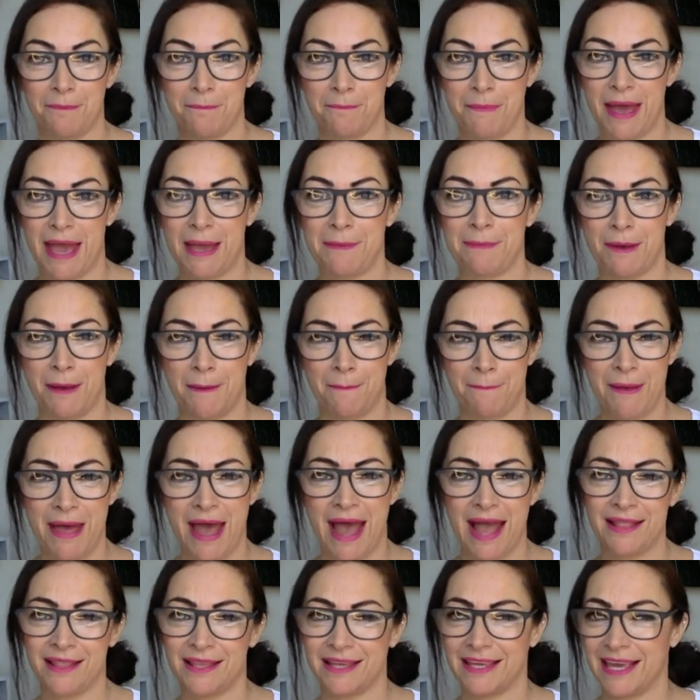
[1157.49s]
Paper,
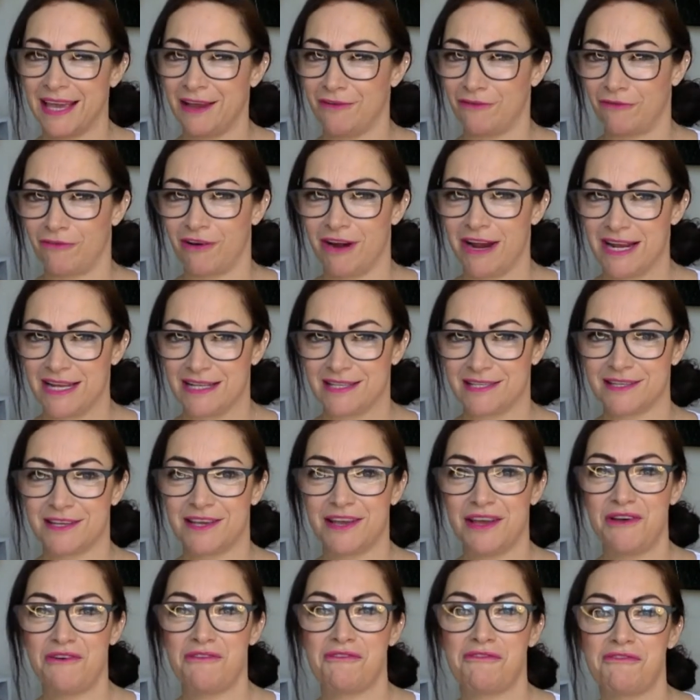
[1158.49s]
pen, get rid.
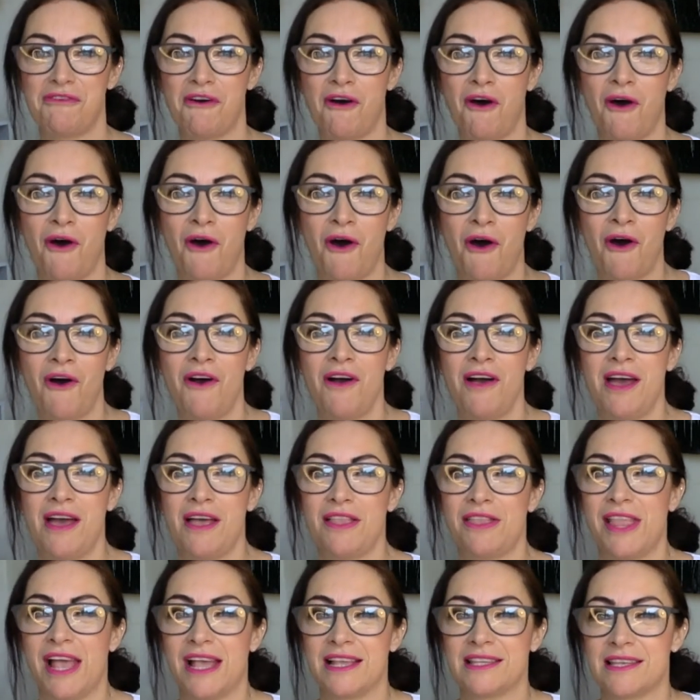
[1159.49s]
4,
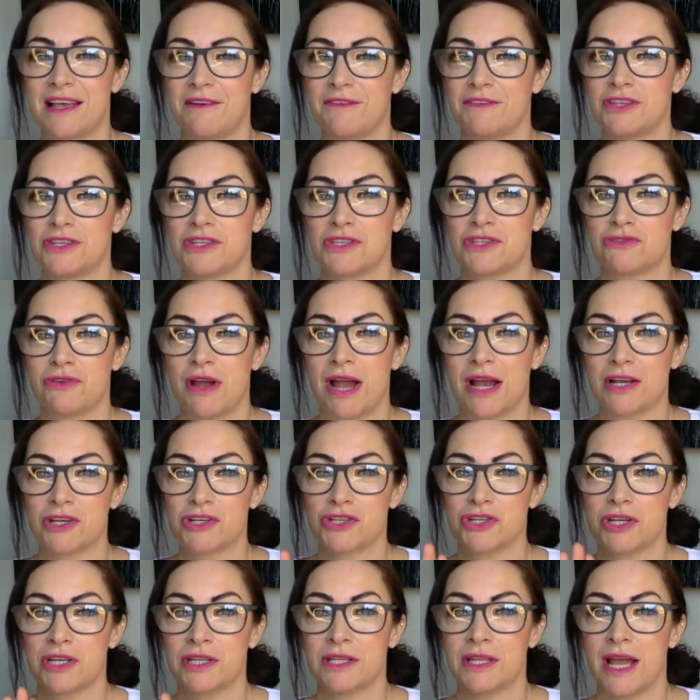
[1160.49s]
let's have a
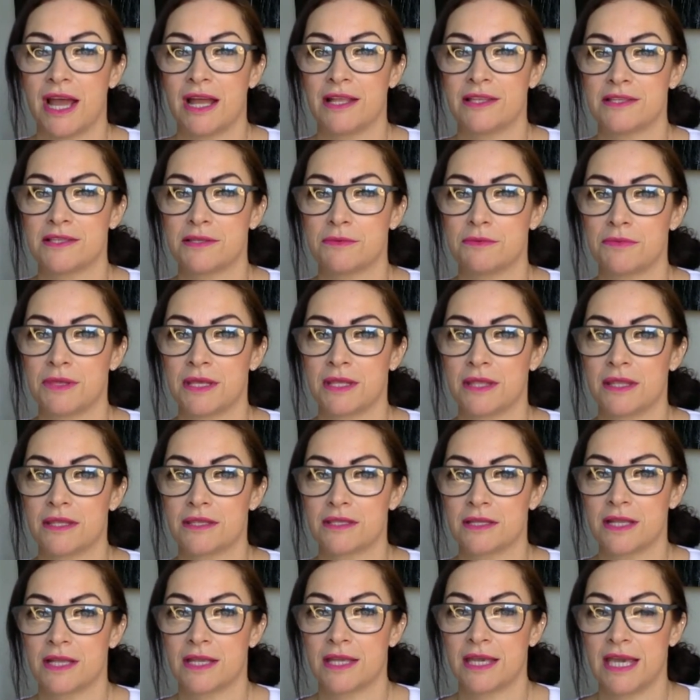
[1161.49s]
distraction and something that's
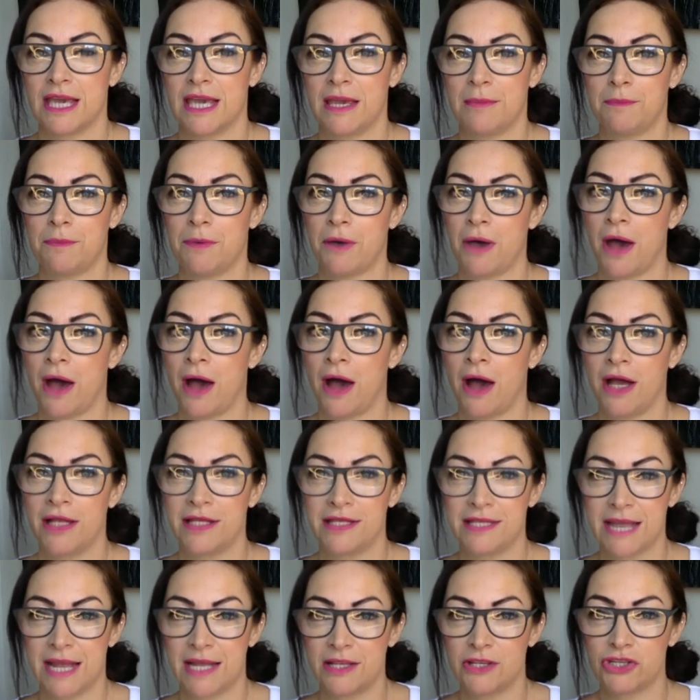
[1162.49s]
going to keep our
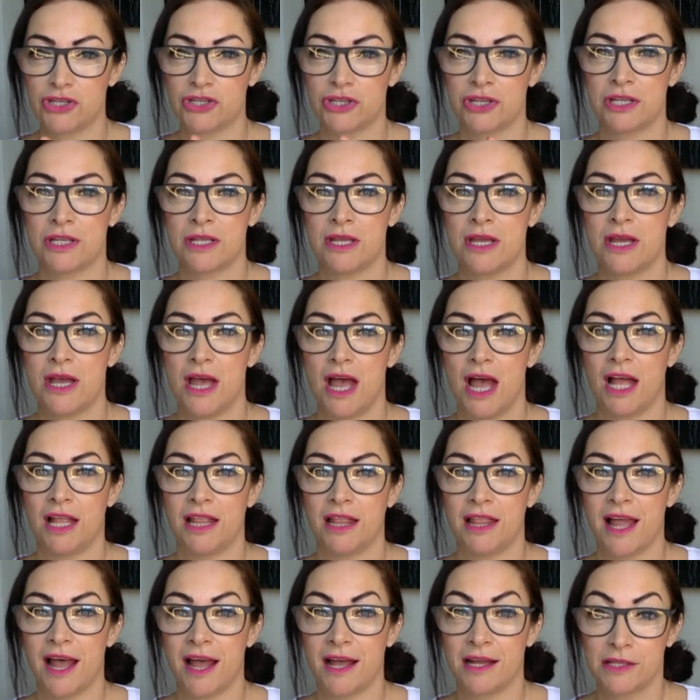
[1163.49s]
attention
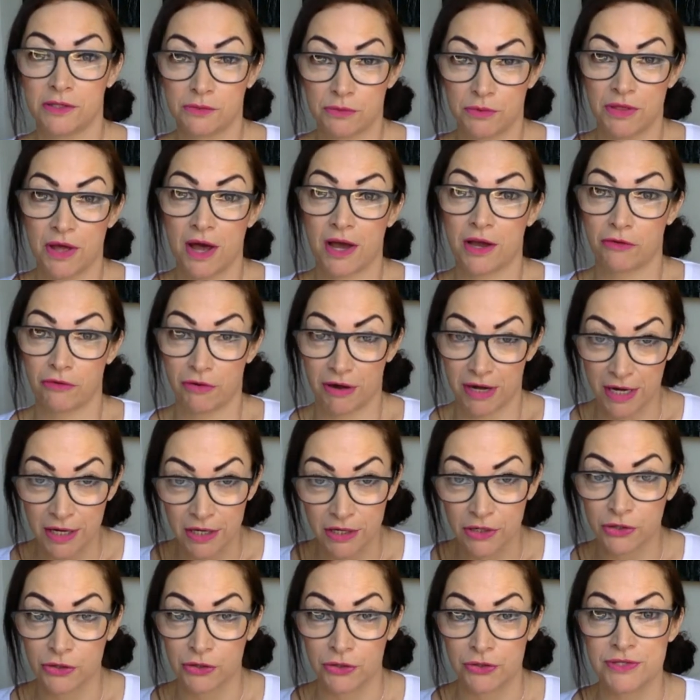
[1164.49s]
aligned with our greater
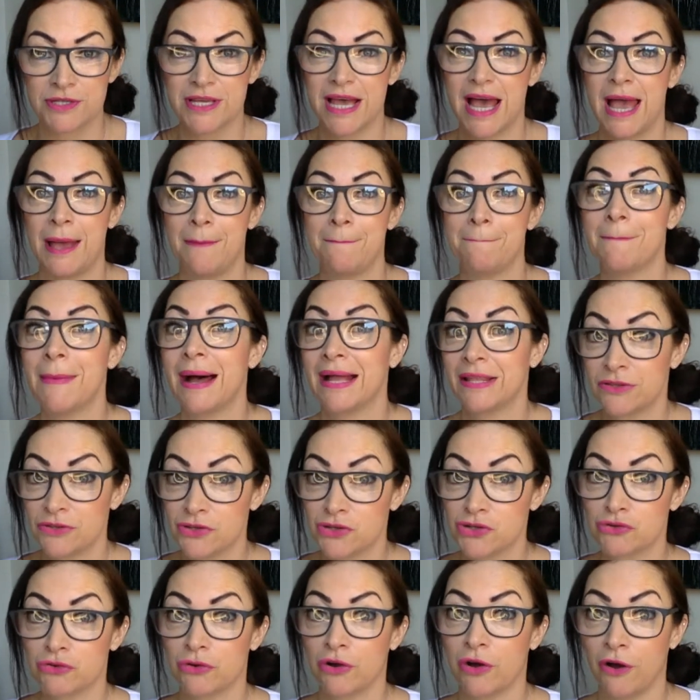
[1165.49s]
good, a
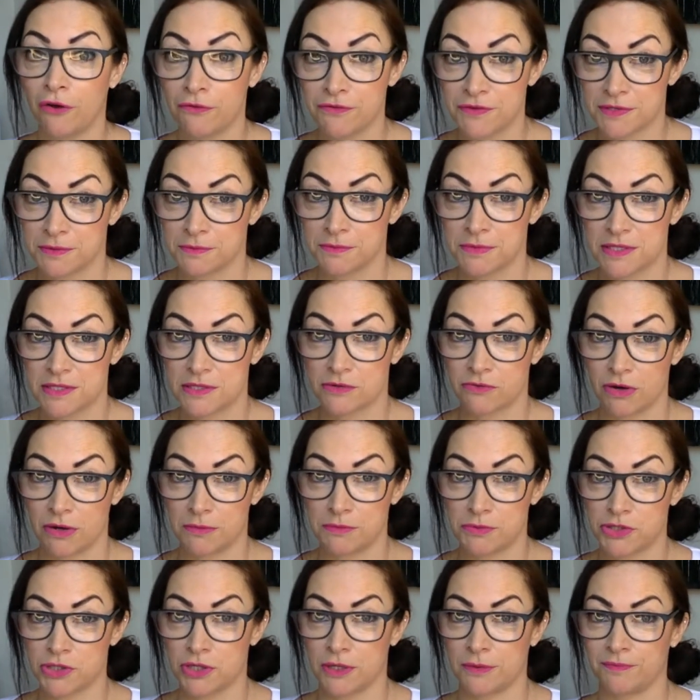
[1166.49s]
mantra of some
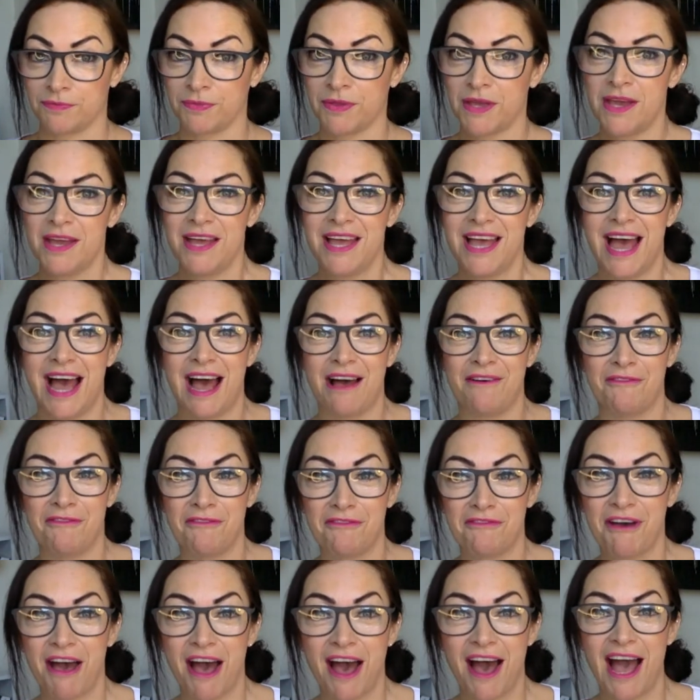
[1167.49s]
description. And
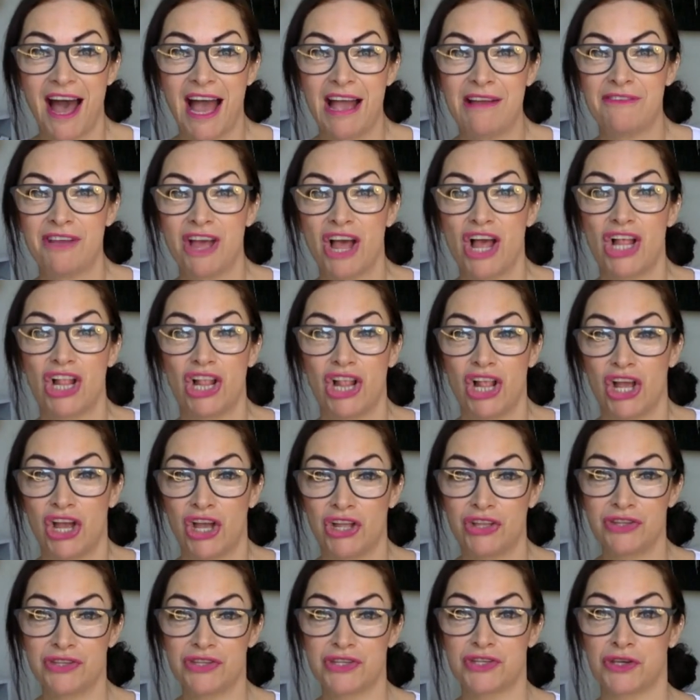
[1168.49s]
5,
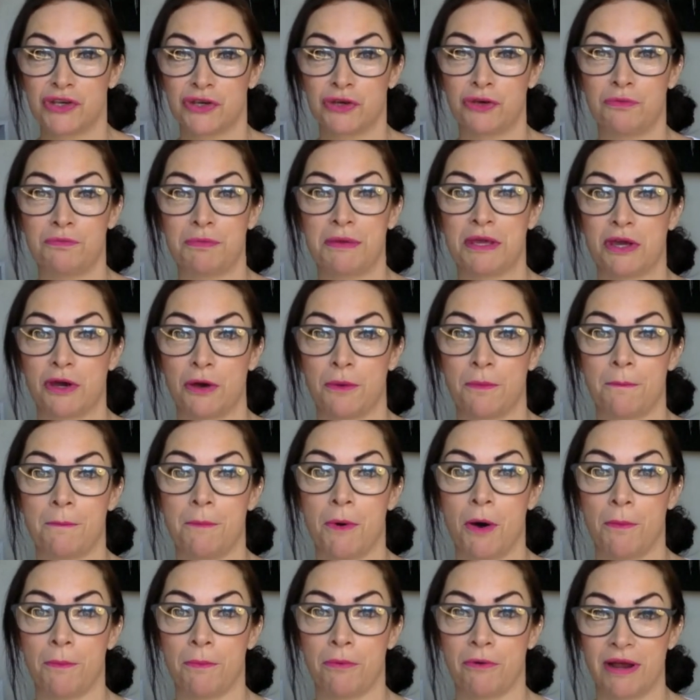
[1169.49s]
learn to become
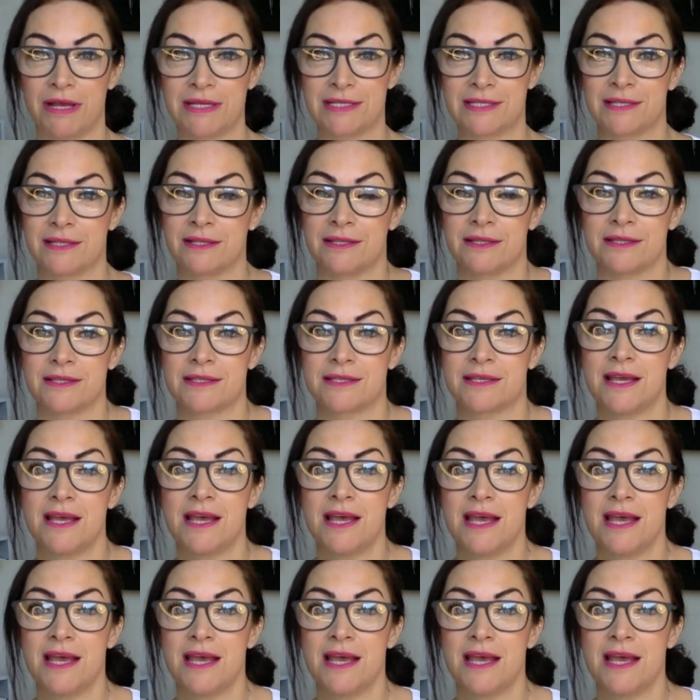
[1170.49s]
more present.